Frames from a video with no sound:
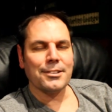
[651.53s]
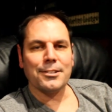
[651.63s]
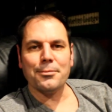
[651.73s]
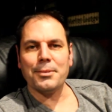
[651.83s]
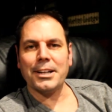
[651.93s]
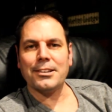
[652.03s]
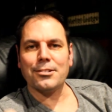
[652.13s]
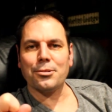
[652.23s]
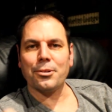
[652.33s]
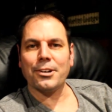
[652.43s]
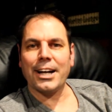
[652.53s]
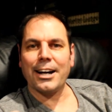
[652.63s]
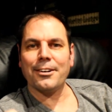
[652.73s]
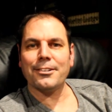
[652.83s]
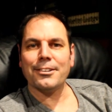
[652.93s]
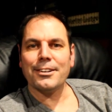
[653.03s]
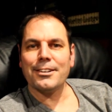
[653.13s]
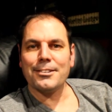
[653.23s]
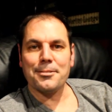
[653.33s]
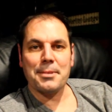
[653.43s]
to make this work out
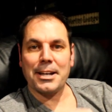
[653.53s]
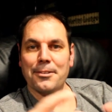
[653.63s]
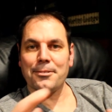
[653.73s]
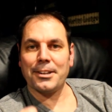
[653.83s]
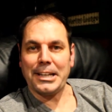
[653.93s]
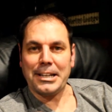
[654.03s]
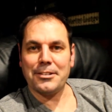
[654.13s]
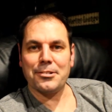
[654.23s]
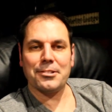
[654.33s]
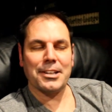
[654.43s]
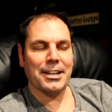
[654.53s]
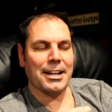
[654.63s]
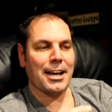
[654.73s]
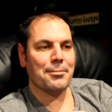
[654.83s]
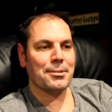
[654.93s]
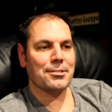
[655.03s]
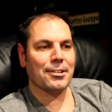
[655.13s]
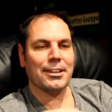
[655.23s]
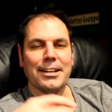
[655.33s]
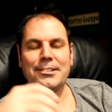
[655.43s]
to make it really interesting and happen,
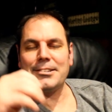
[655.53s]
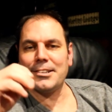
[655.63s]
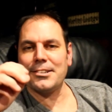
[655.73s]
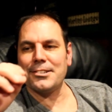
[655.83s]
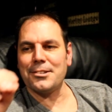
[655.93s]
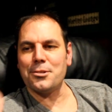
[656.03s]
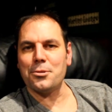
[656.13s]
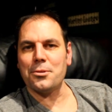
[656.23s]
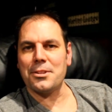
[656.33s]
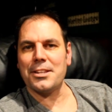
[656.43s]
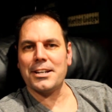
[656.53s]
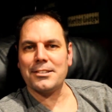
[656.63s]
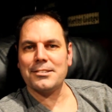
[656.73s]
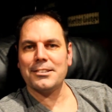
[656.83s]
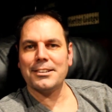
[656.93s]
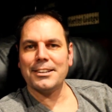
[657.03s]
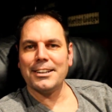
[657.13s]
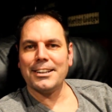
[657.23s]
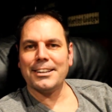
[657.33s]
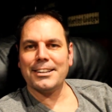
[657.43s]
so let's just do this.
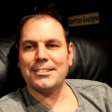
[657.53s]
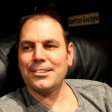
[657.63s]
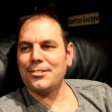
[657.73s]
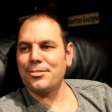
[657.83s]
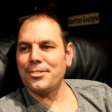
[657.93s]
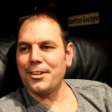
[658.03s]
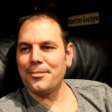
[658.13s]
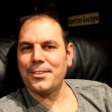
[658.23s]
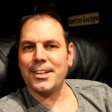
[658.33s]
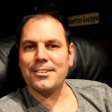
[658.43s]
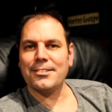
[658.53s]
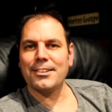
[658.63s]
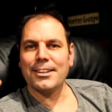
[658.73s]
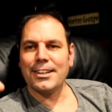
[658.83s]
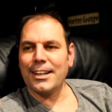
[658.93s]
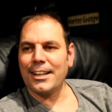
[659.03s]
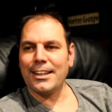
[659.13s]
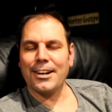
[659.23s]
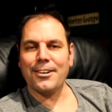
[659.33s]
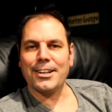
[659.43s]
Let's just film this.
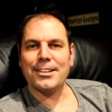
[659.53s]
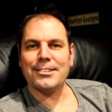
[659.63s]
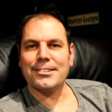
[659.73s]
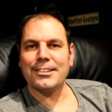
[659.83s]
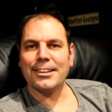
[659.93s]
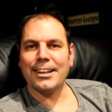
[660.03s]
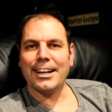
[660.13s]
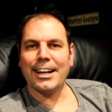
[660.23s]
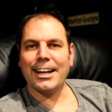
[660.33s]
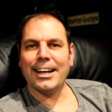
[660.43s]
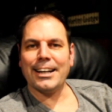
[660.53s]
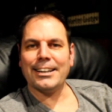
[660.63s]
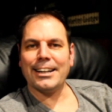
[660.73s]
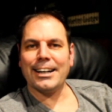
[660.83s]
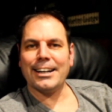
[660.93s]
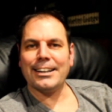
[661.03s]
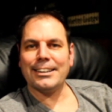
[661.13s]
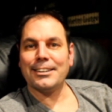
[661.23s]
There it is, and uh,